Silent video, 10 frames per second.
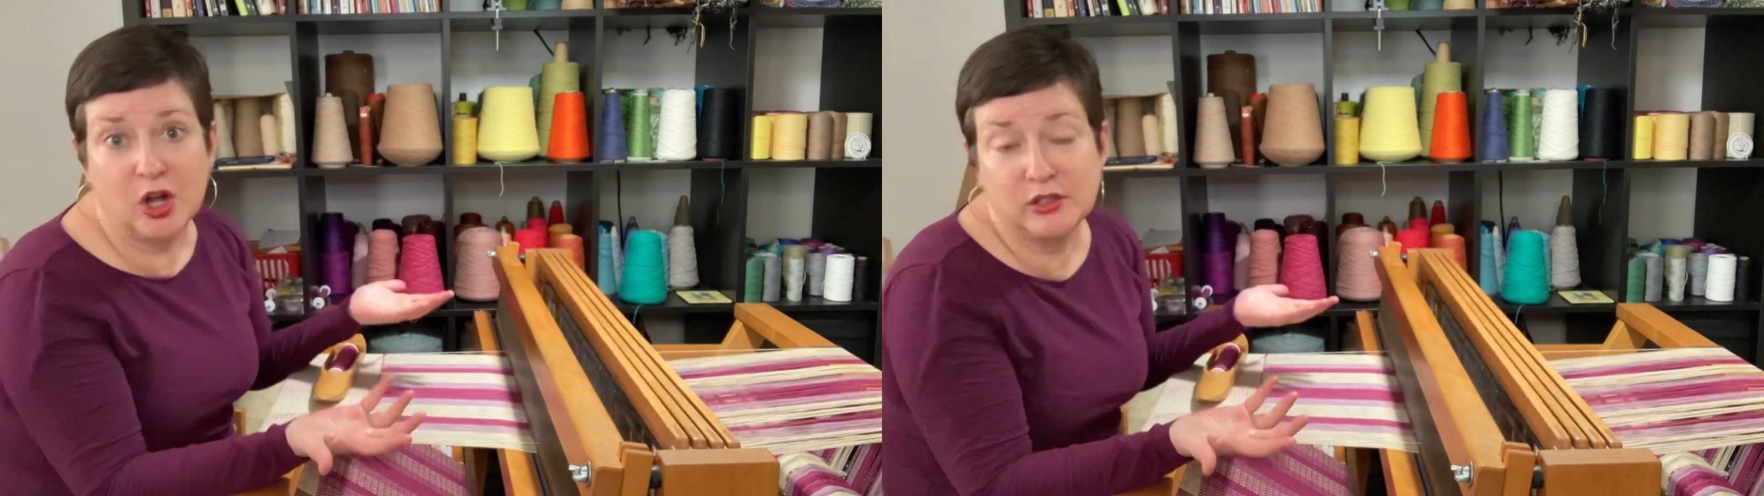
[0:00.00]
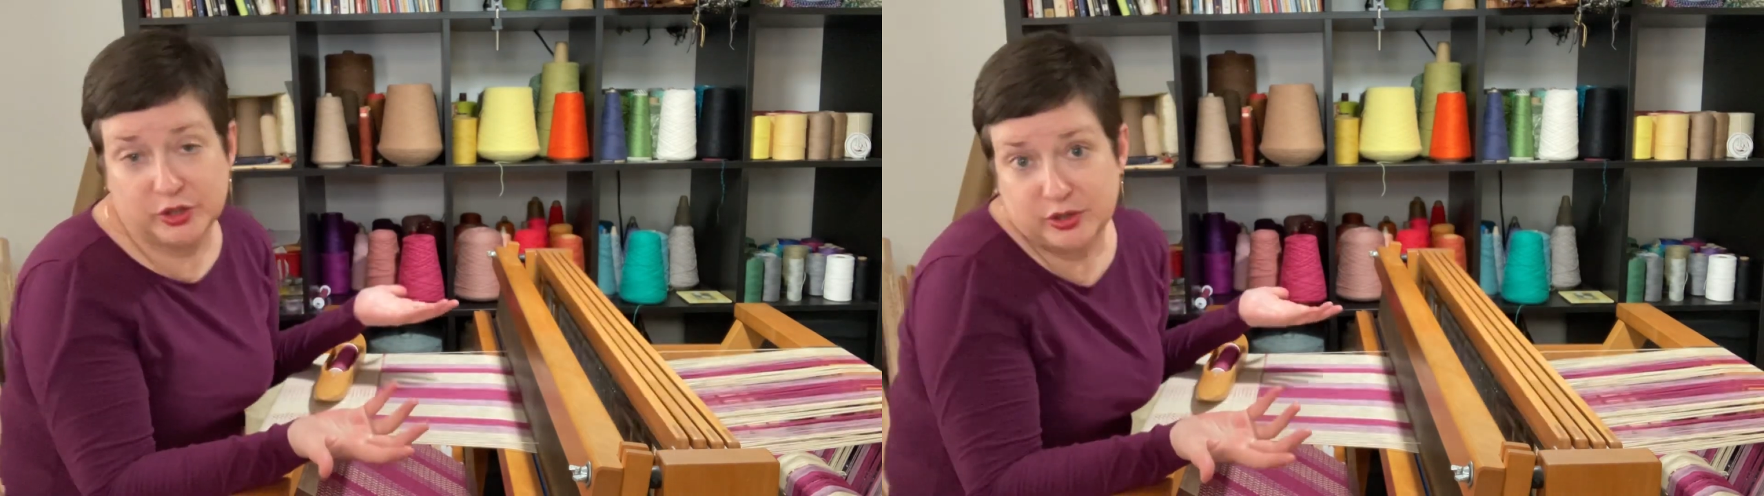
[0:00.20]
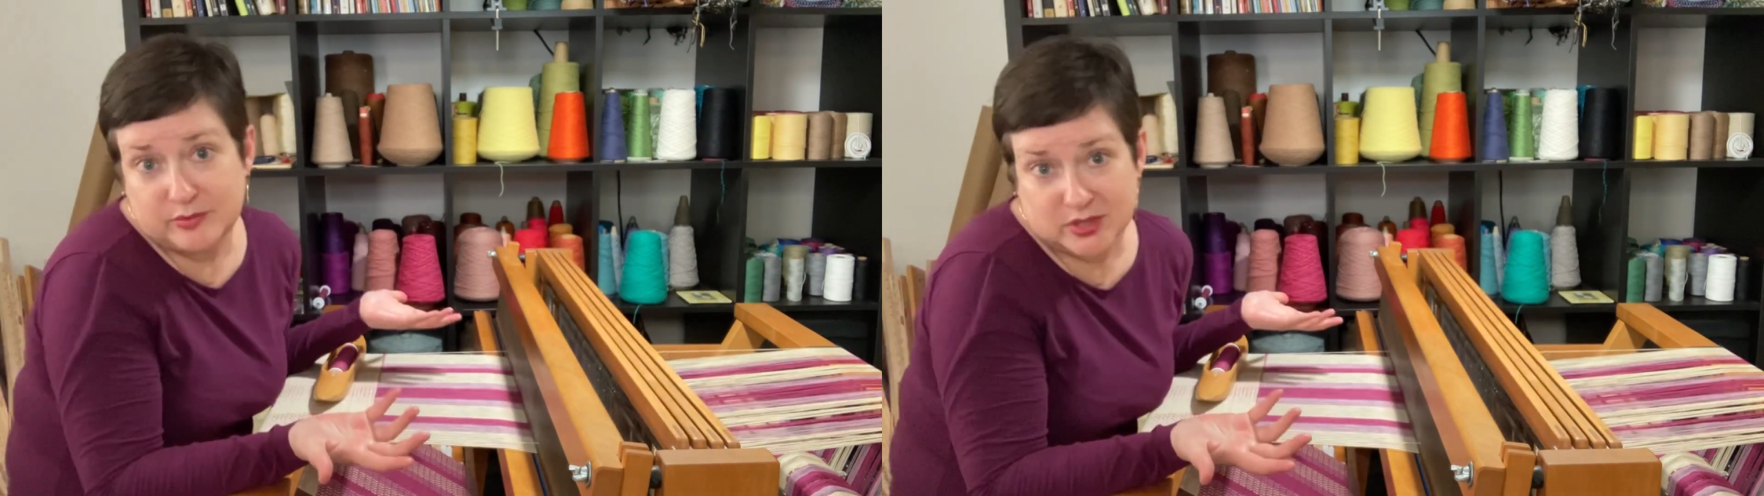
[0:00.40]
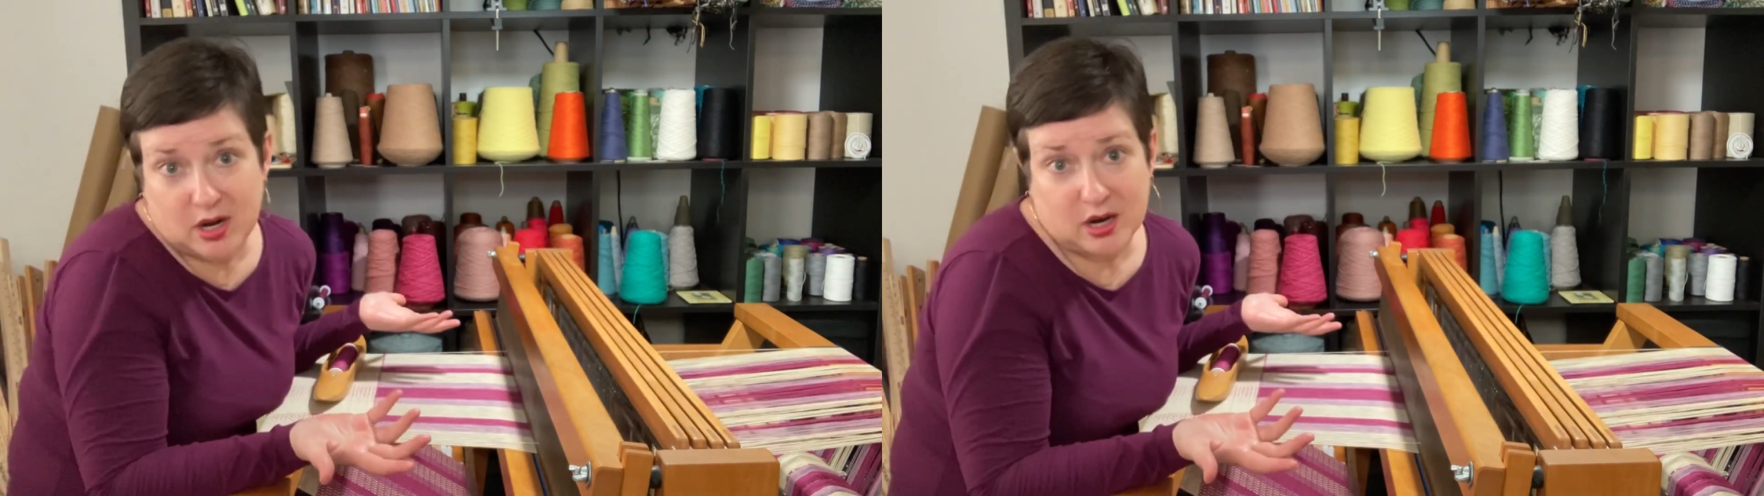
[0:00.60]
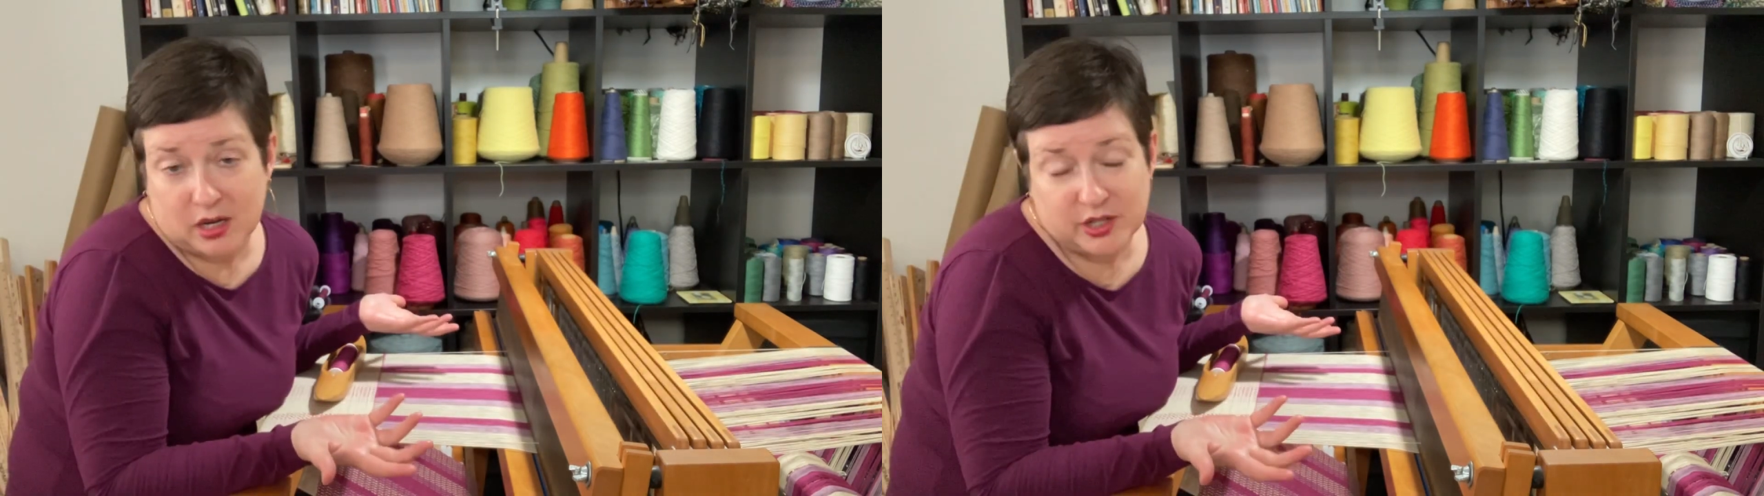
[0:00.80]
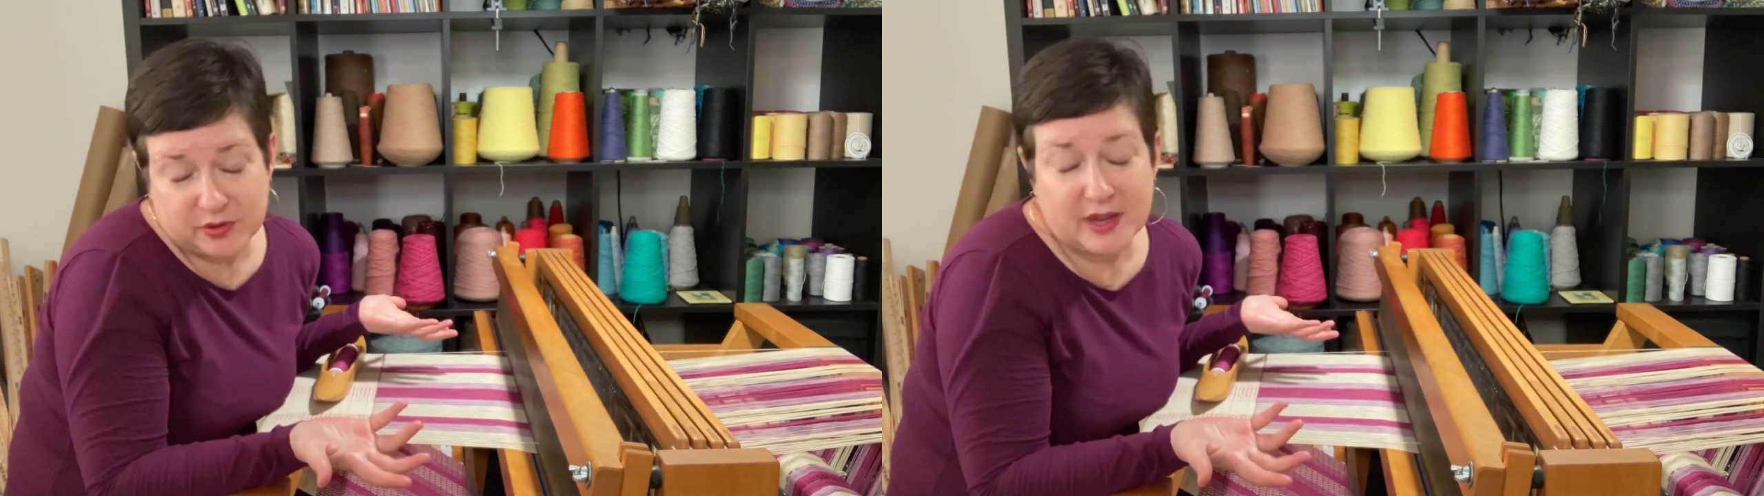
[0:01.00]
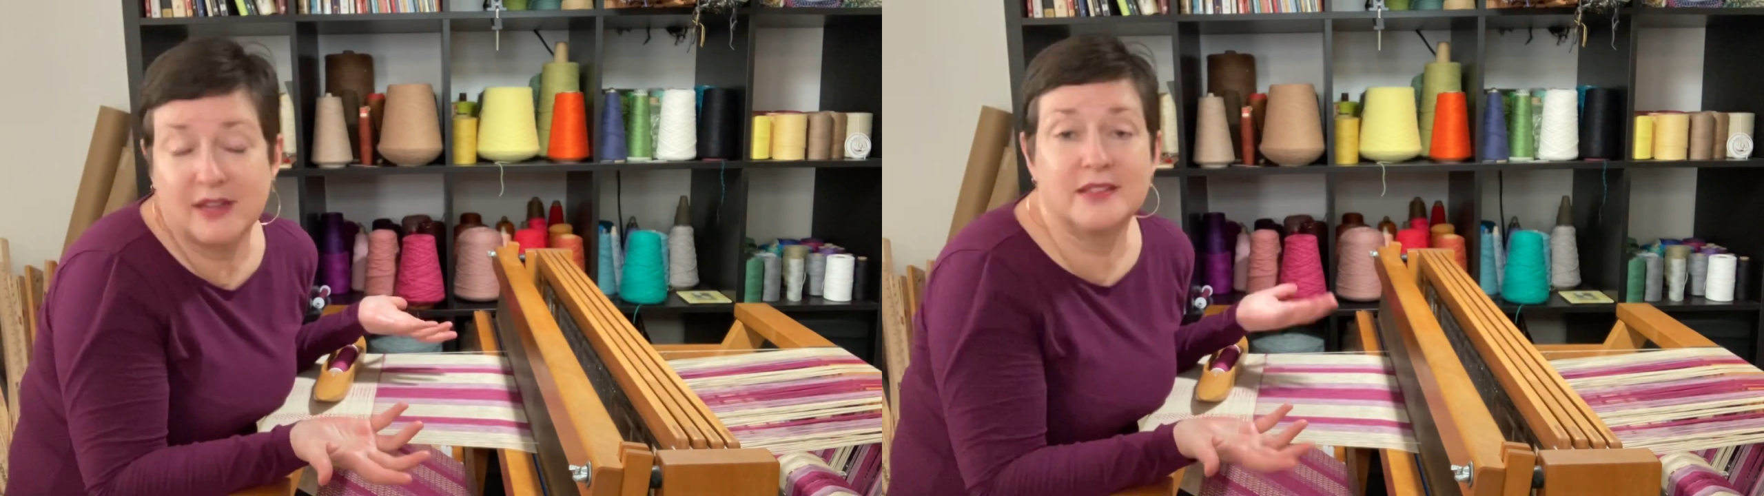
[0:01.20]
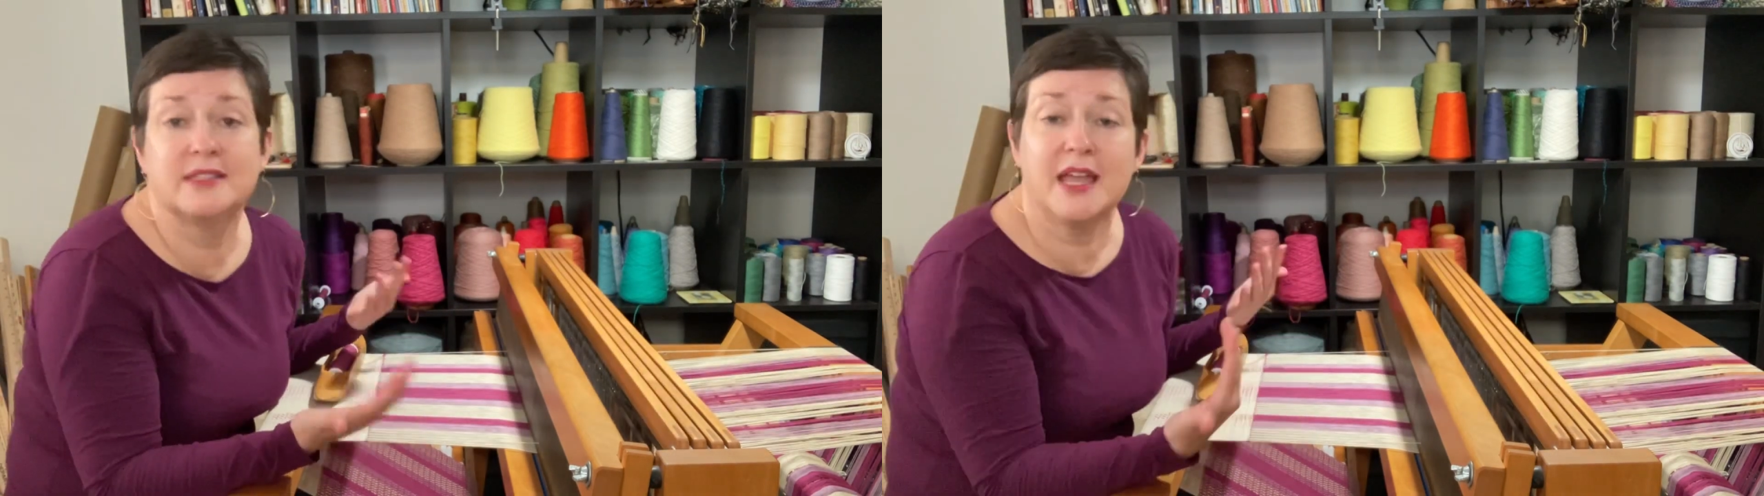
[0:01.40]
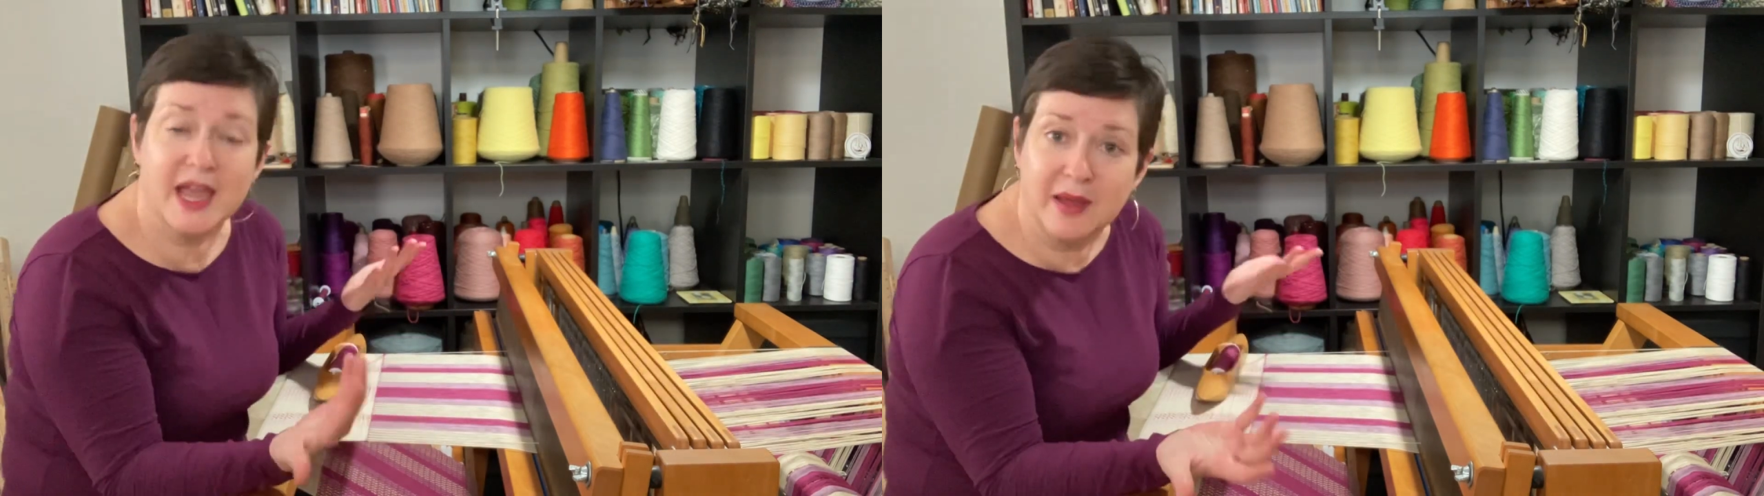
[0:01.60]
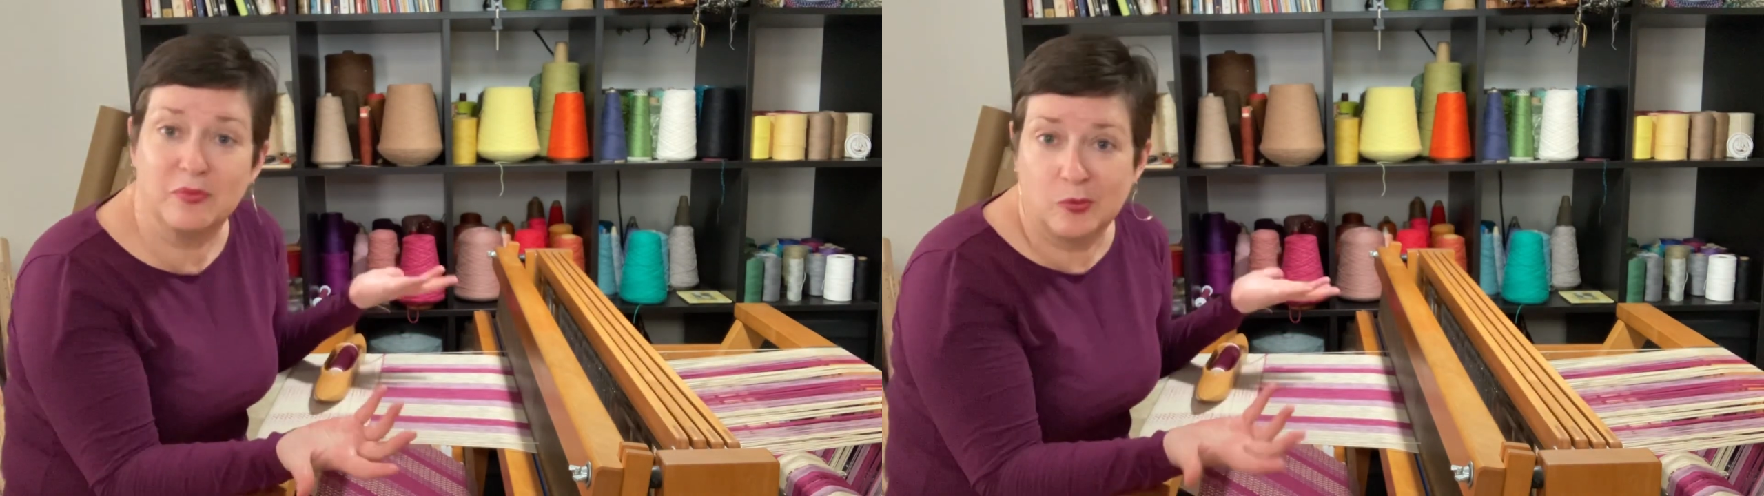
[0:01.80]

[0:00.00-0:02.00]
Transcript: all looms are created the same,